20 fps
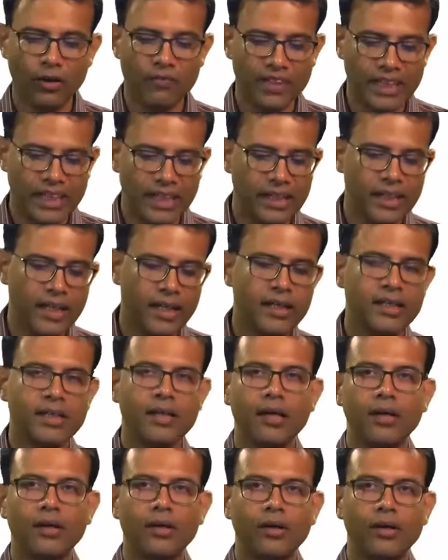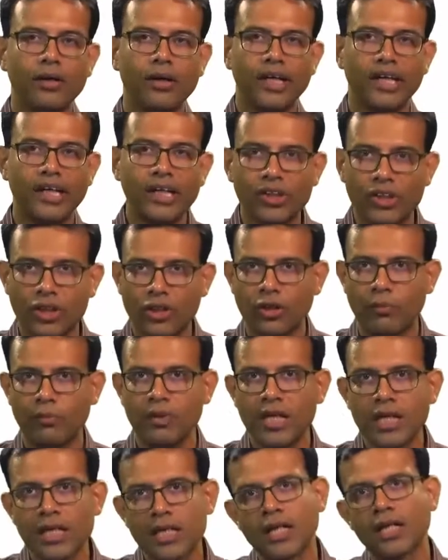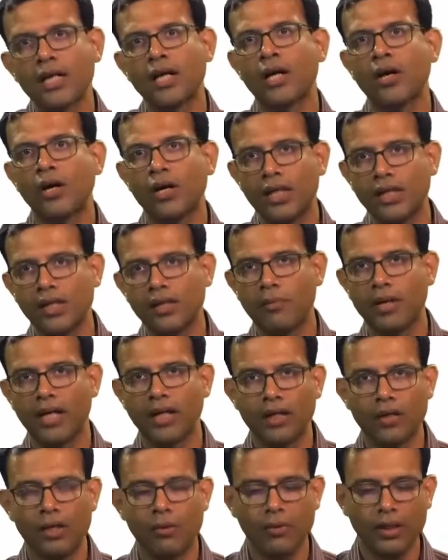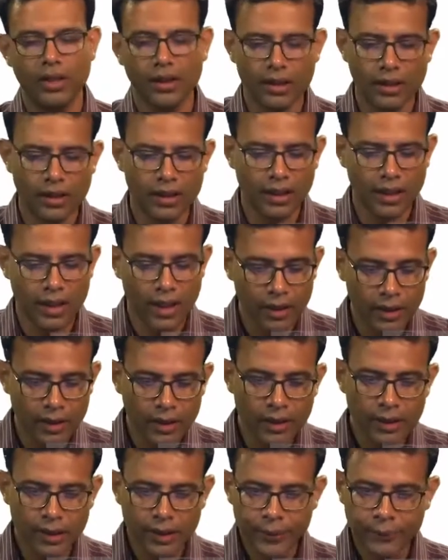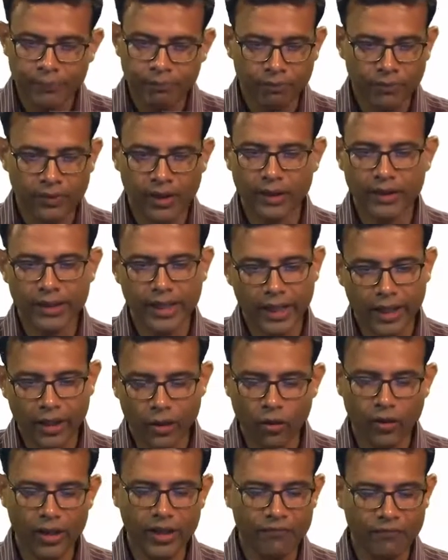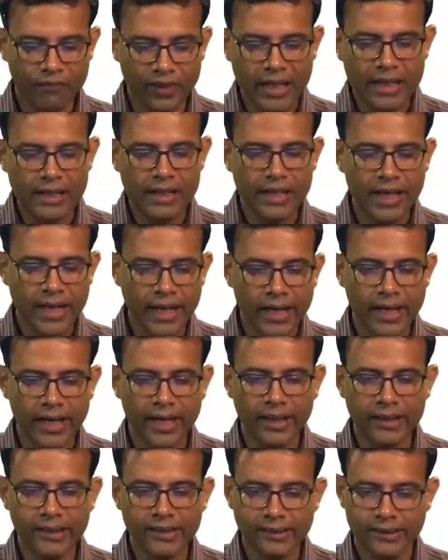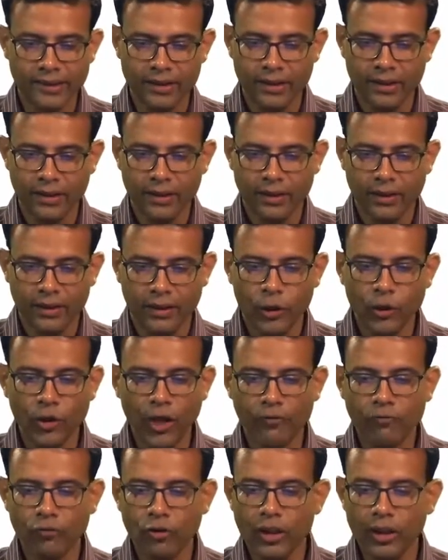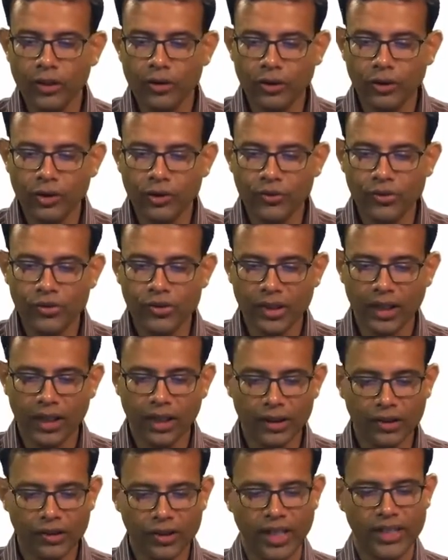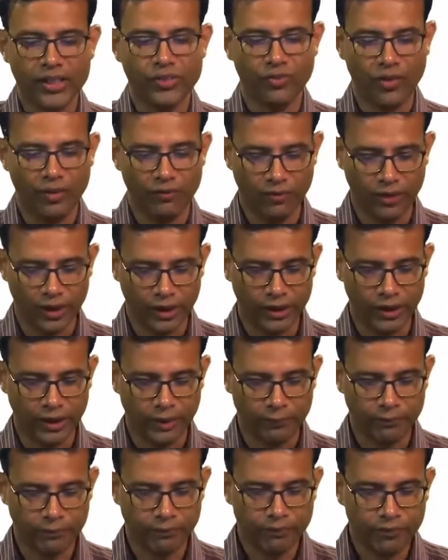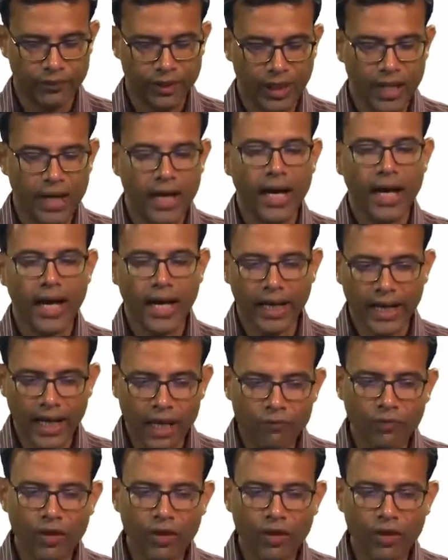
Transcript: on whether they are in the radiation dominated era or in the matter dominated era, they grow differently, and hence you have to introduce a transfer function. Again,